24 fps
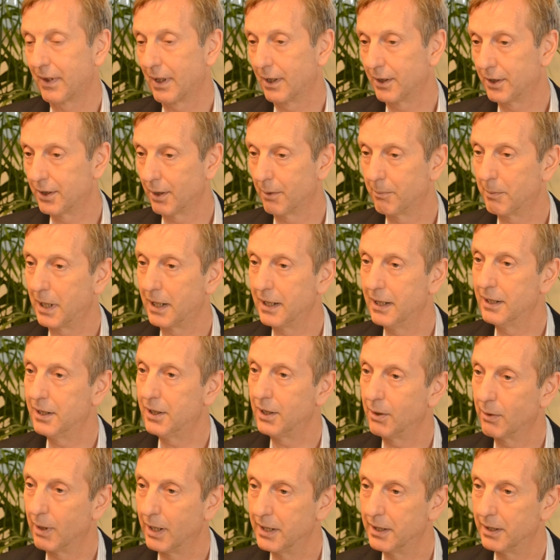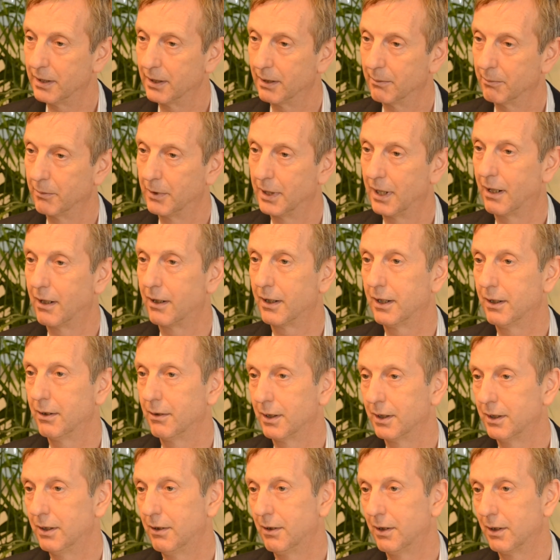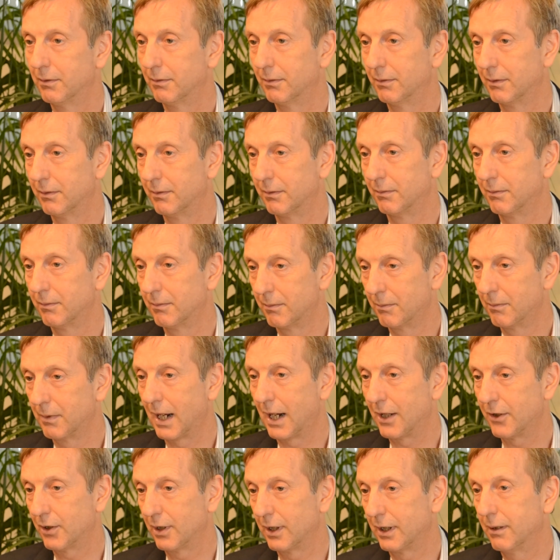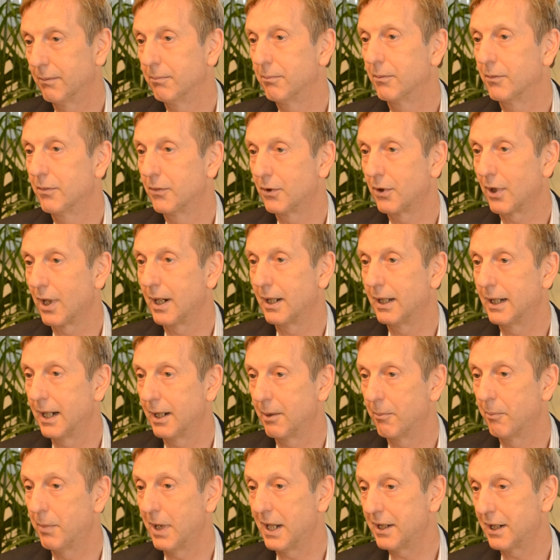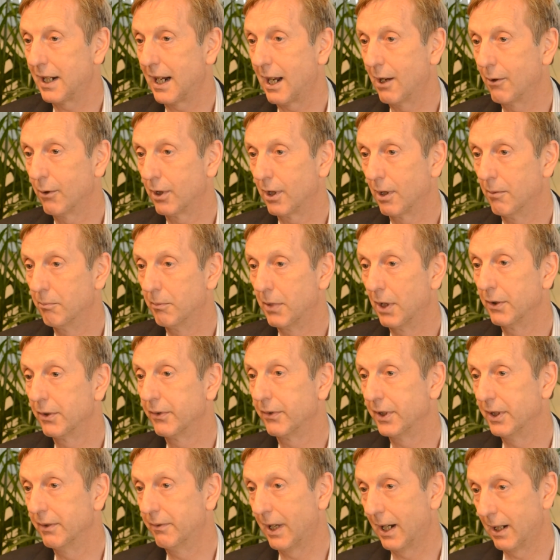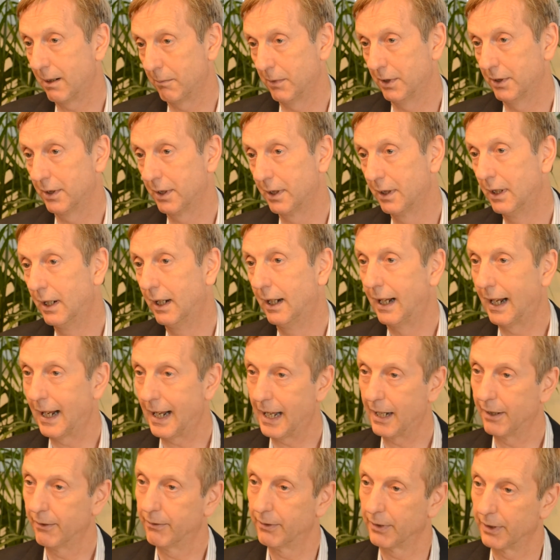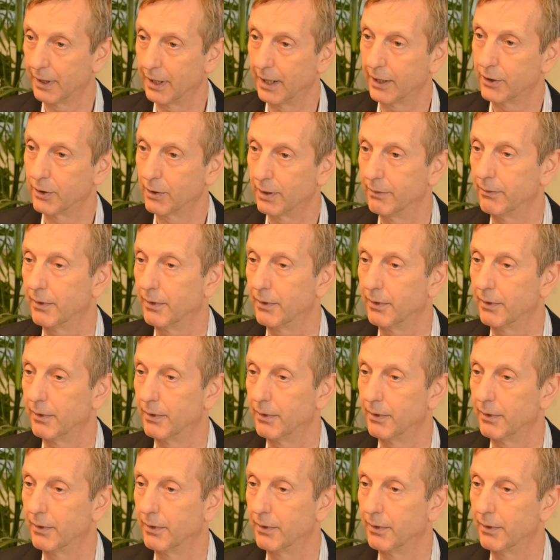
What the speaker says: And so by integrating them, we argue that you can actually try and get a better outcome both for development and for the natural